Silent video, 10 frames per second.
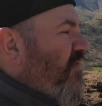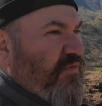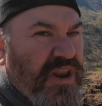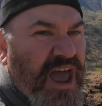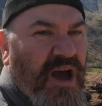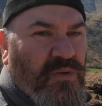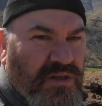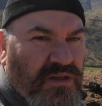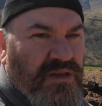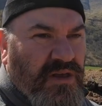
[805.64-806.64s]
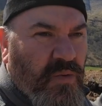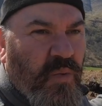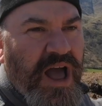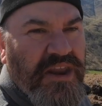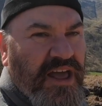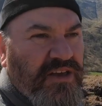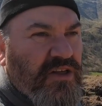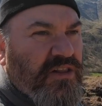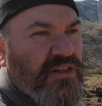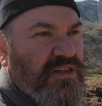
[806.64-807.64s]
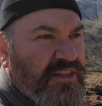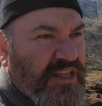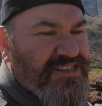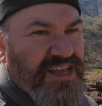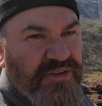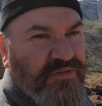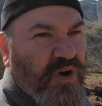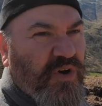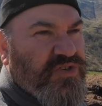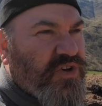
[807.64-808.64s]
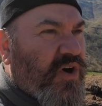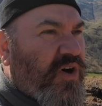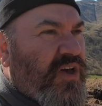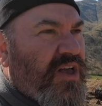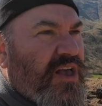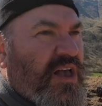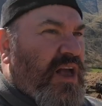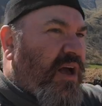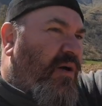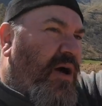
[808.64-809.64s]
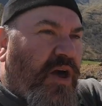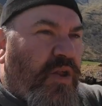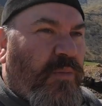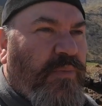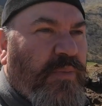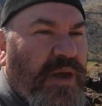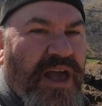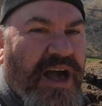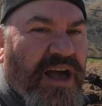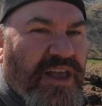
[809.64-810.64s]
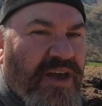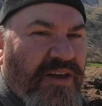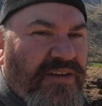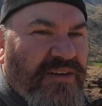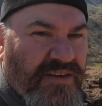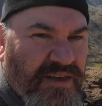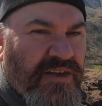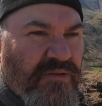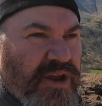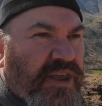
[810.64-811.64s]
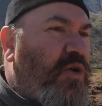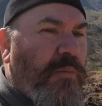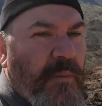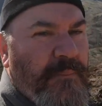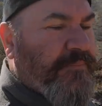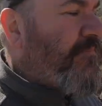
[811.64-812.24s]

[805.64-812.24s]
But for now, wide angle, then telephoto, and up a bit higher. Right, come on.